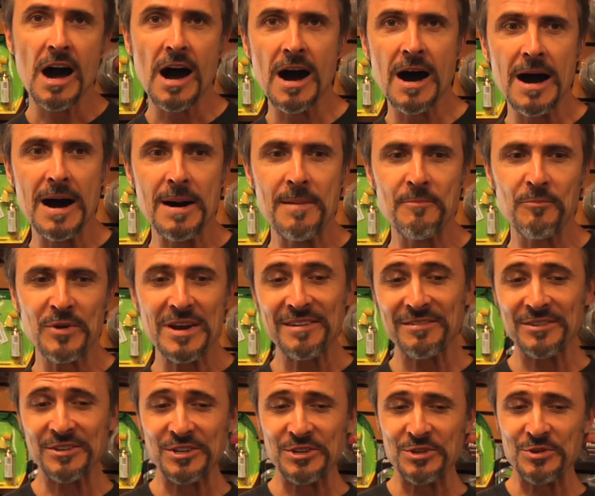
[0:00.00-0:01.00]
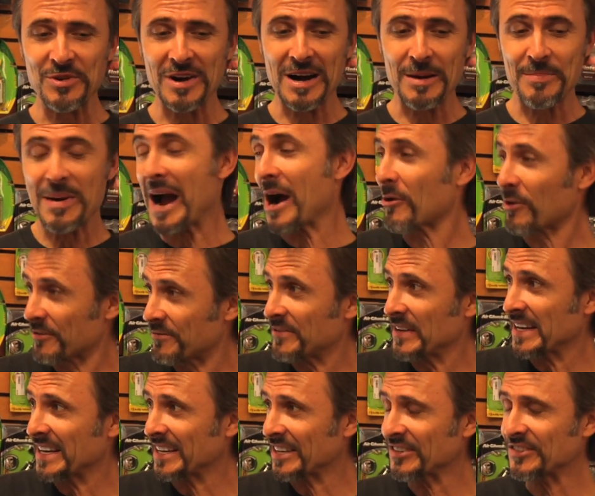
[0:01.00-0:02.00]
We even do power
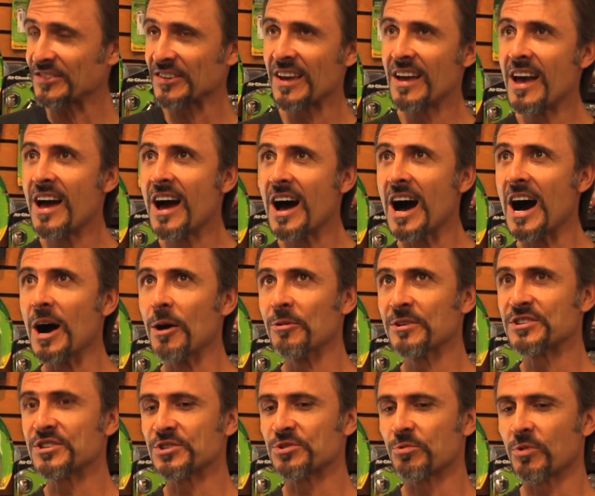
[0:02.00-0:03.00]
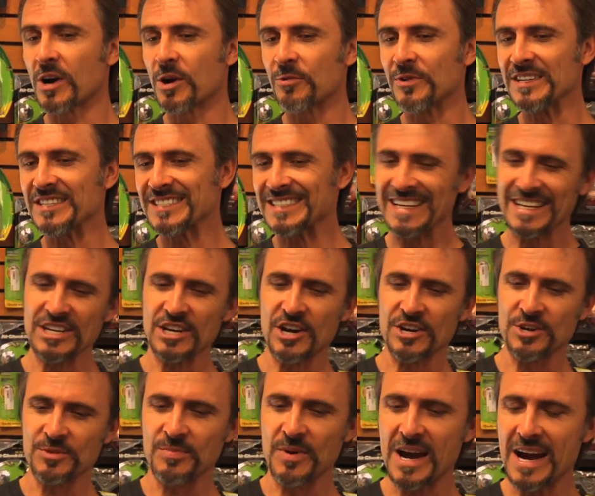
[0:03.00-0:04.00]
fittings, which is where we stick you
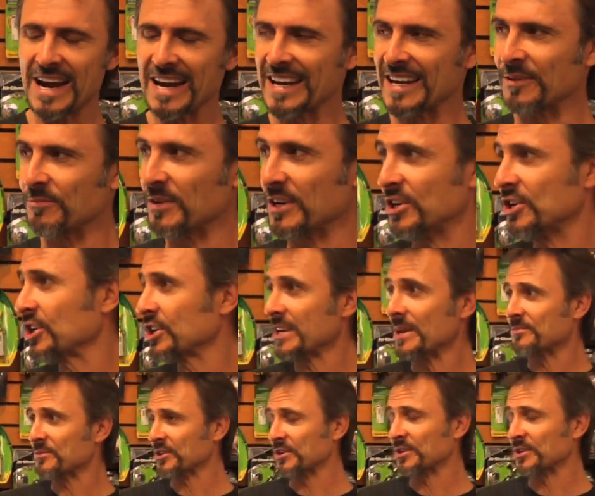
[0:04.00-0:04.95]
on your bike and we hook you up